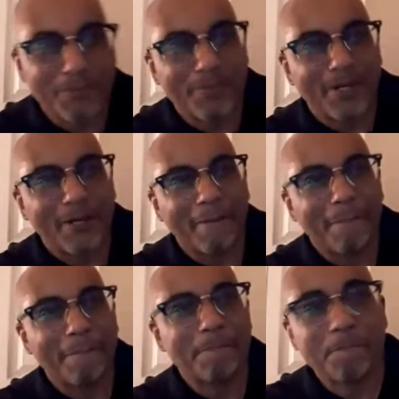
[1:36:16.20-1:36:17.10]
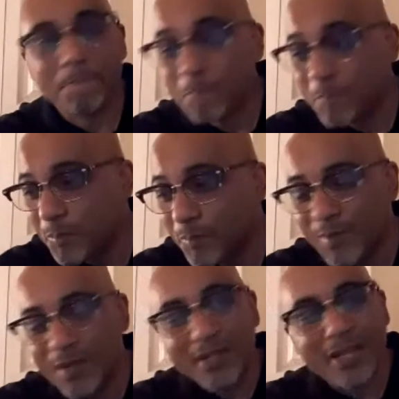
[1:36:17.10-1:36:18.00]
But
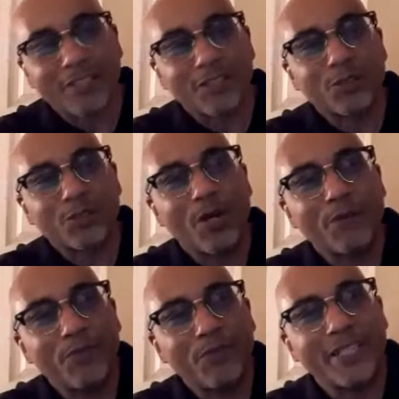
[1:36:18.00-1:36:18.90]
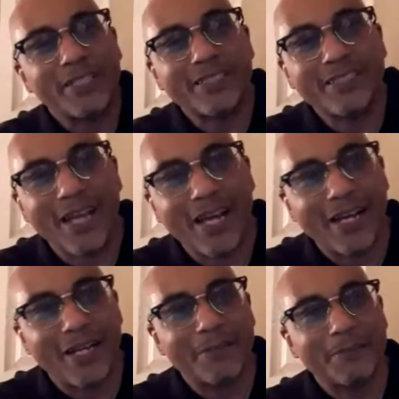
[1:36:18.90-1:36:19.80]
that's a story for another
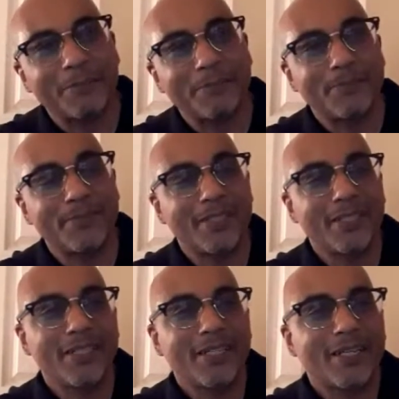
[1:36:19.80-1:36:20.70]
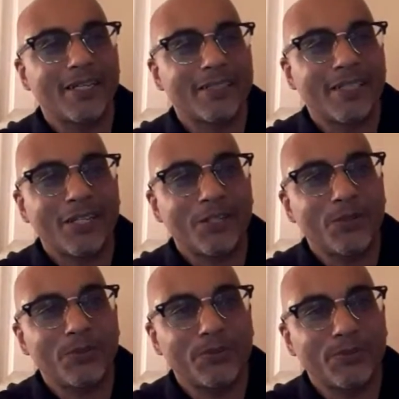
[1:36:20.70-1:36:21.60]
time. Thank
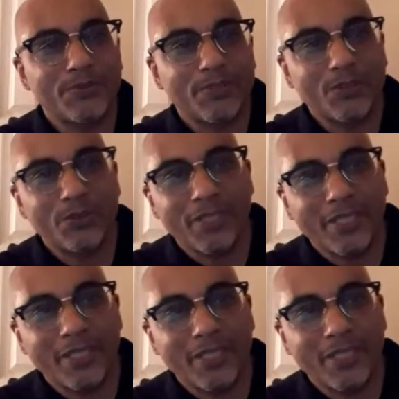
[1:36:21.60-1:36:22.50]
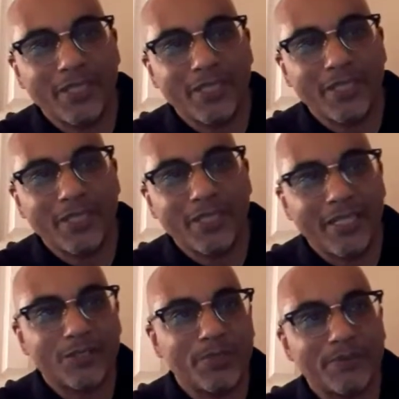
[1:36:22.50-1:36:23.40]
you for tuning in.
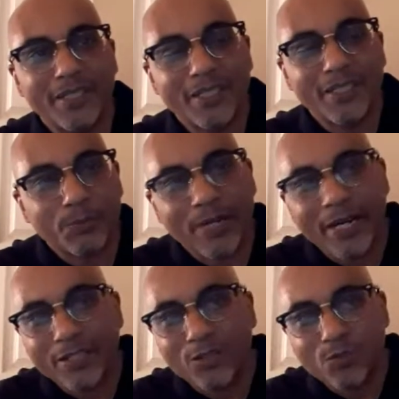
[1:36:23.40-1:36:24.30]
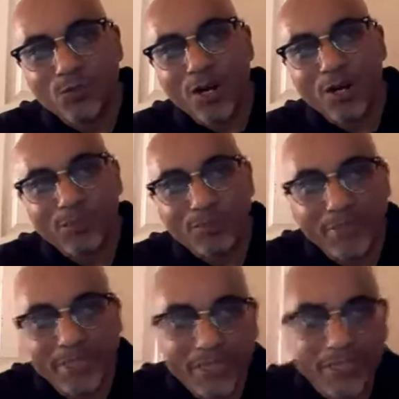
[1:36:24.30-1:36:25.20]
Spread the word,
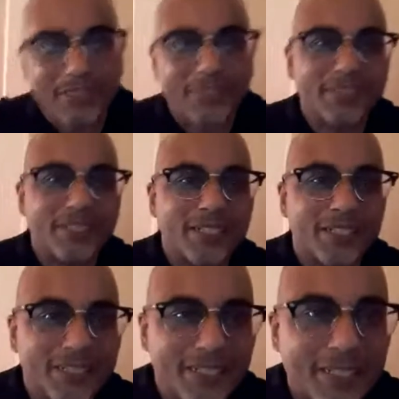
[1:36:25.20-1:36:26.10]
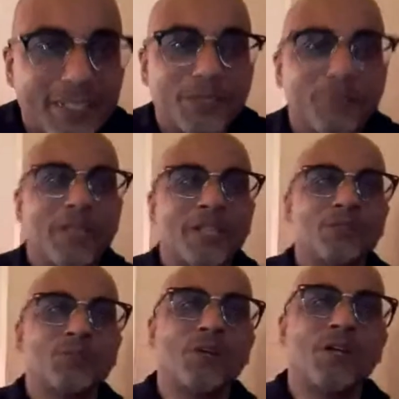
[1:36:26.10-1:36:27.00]
please. Spread
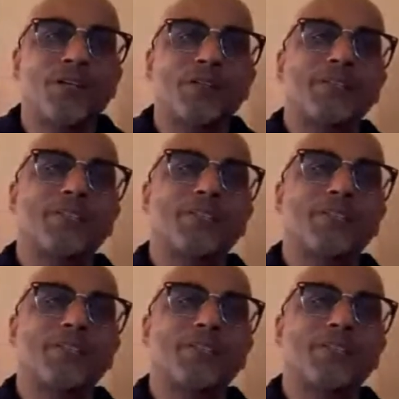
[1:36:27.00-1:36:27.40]
the word.